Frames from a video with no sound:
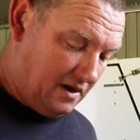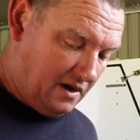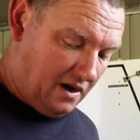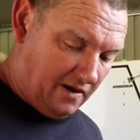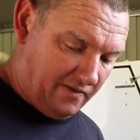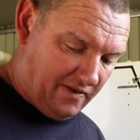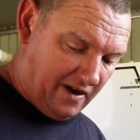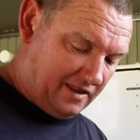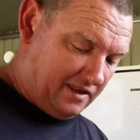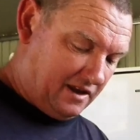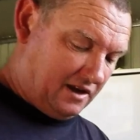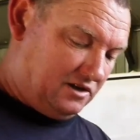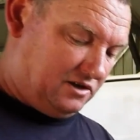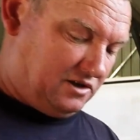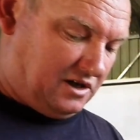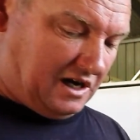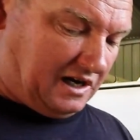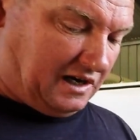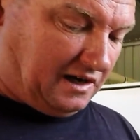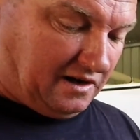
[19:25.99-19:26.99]
I've had this
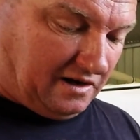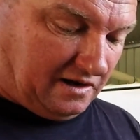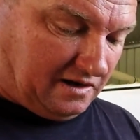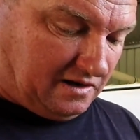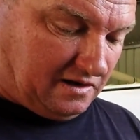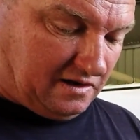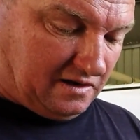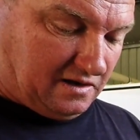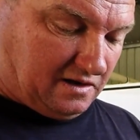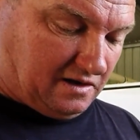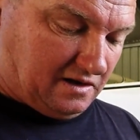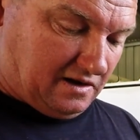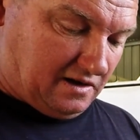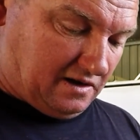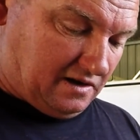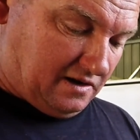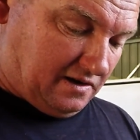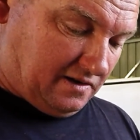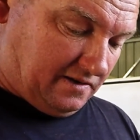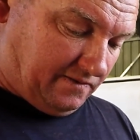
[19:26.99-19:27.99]
jig
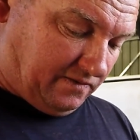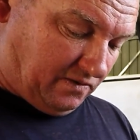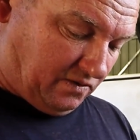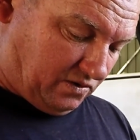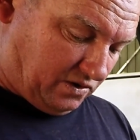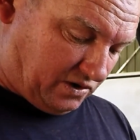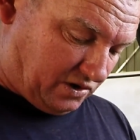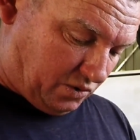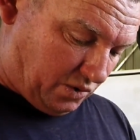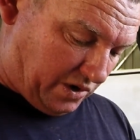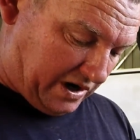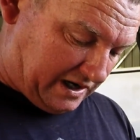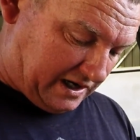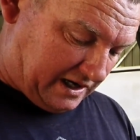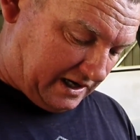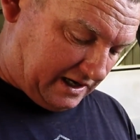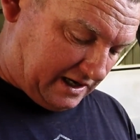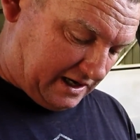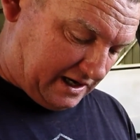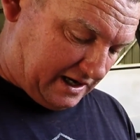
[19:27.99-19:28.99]
for 20
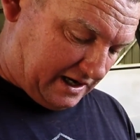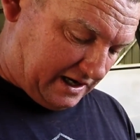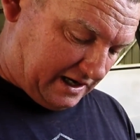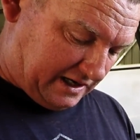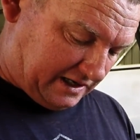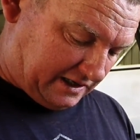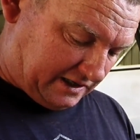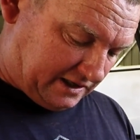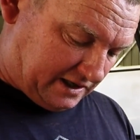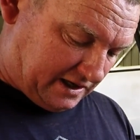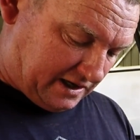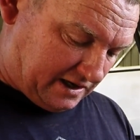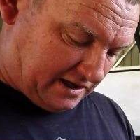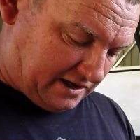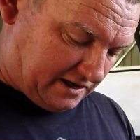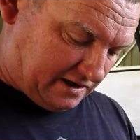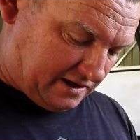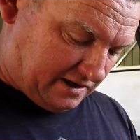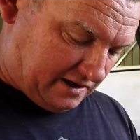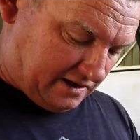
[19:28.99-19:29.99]
years,
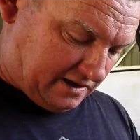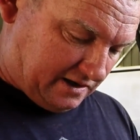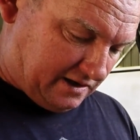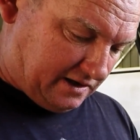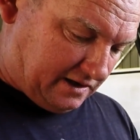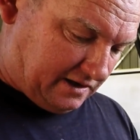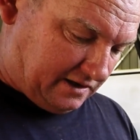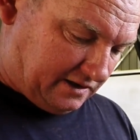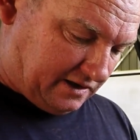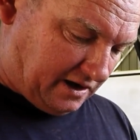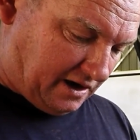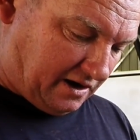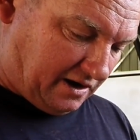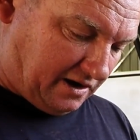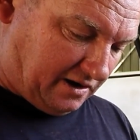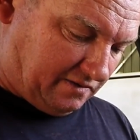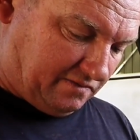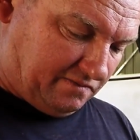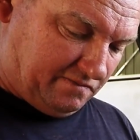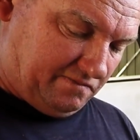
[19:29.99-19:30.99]

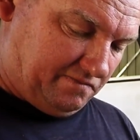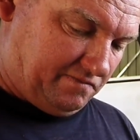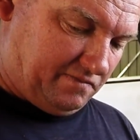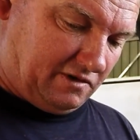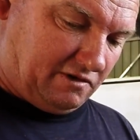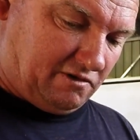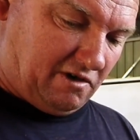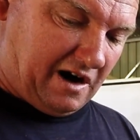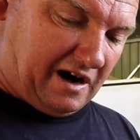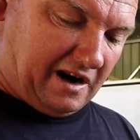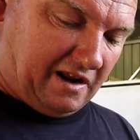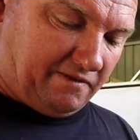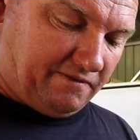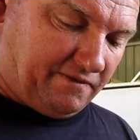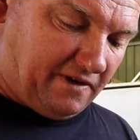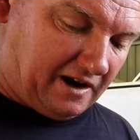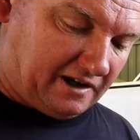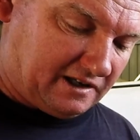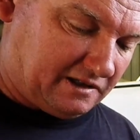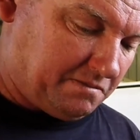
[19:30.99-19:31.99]
so great
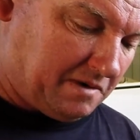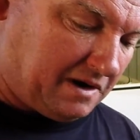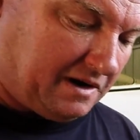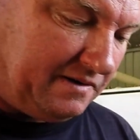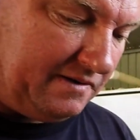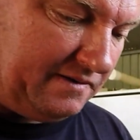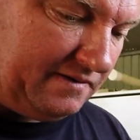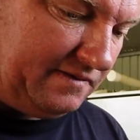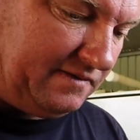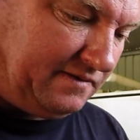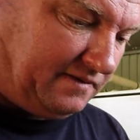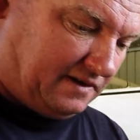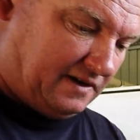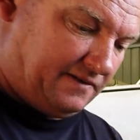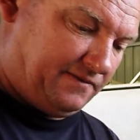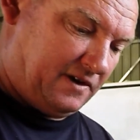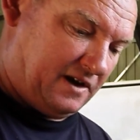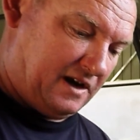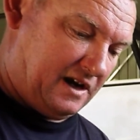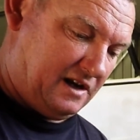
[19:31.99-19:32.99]
investment
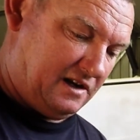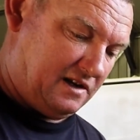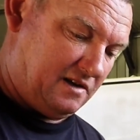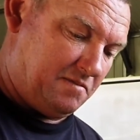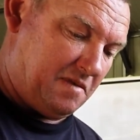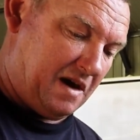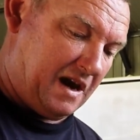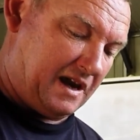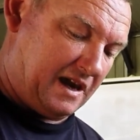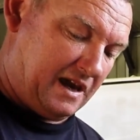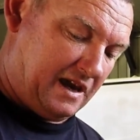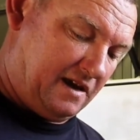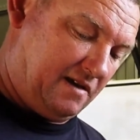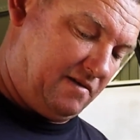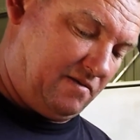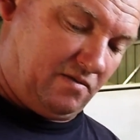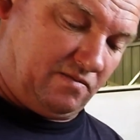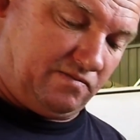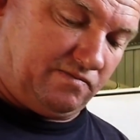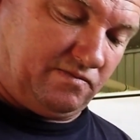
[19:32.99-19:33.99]
if you're into making,
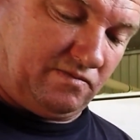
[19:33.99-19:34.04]
or